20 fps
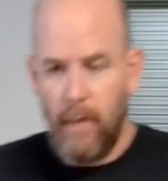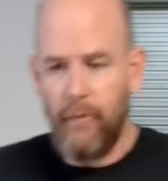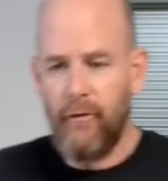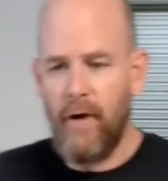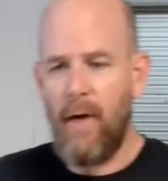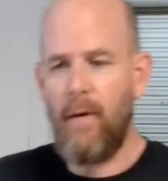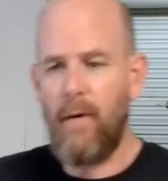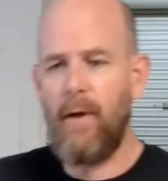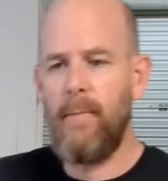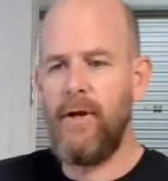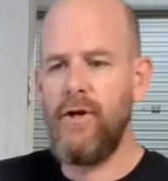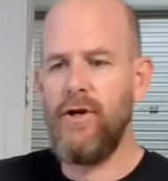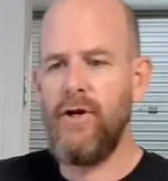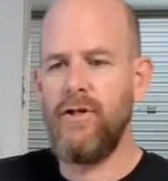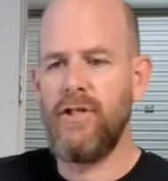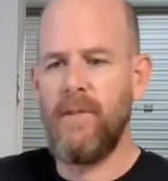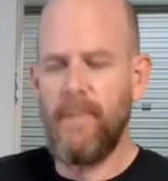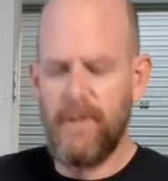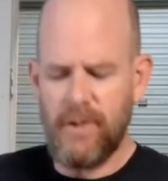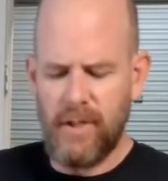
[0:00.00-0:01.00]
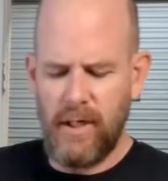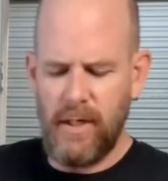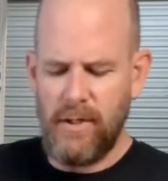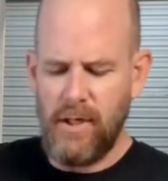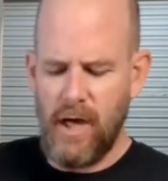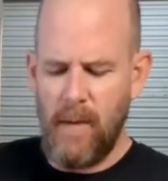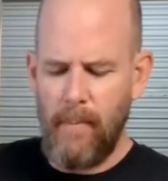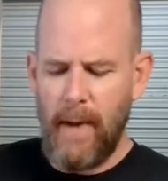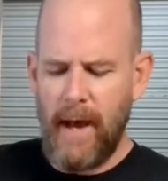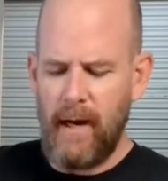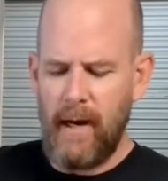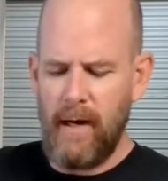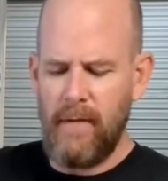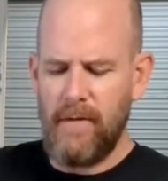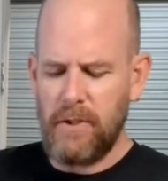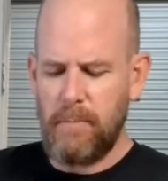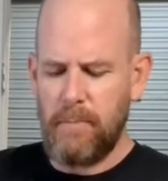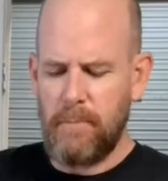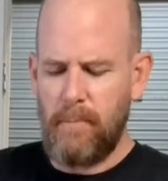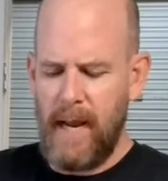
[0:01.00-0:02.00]
now what I'm going to do is I'm just going to jump out into
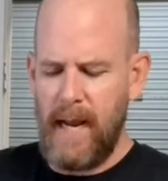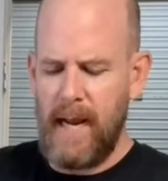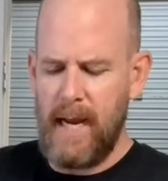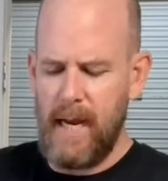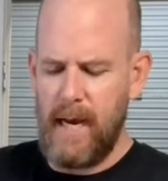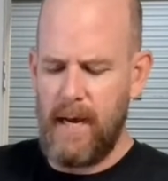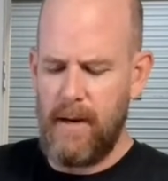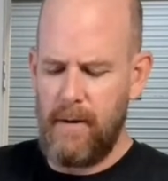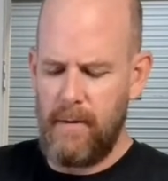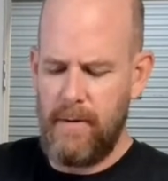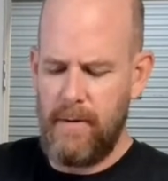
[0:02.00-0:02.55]
this pan.